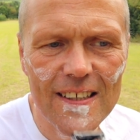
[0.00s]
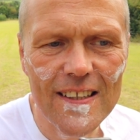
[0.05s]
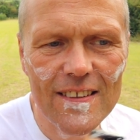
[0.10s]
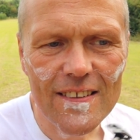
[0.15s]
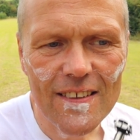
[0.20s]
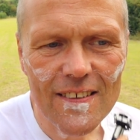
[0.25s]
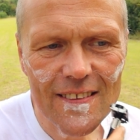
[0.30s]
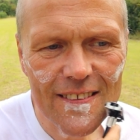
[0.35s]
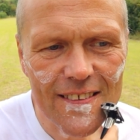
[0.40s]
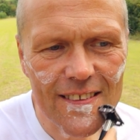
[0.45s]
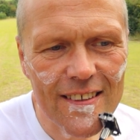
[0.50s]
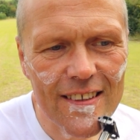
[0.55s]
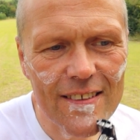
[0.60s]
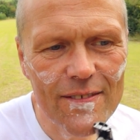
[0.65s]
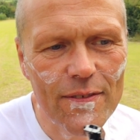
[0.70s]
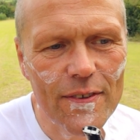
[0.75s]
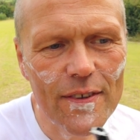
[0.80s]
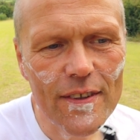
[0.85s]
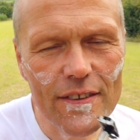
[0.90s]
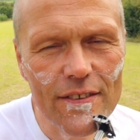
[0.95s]
So it's
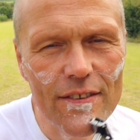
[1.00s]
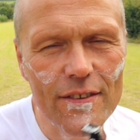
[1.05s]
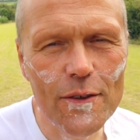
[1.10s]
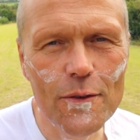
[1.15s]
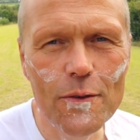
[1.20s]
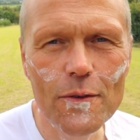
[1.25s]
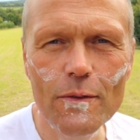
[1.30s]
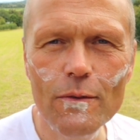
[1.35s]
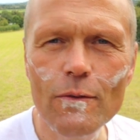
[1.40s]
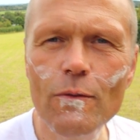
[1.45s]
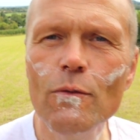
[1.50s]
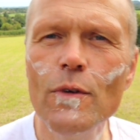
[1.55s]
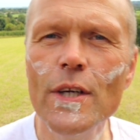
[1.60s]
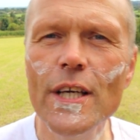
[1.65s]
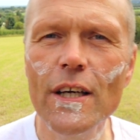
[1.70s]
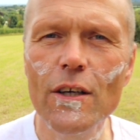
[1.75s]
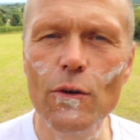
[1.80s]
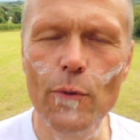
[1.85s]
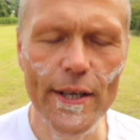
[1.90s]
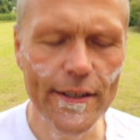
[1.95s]
time for us to
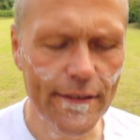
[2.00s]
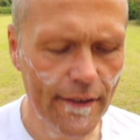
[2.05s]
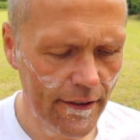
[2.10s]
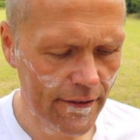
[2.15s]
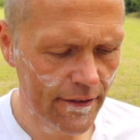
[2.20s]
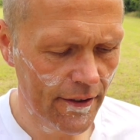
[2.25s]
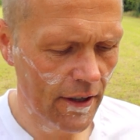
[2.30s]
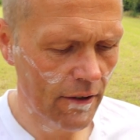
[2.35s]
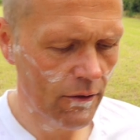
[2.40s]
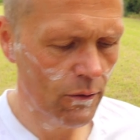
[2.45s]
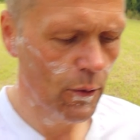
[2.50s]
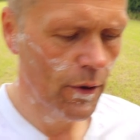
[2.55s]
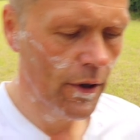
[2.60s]
reacquaint ourselves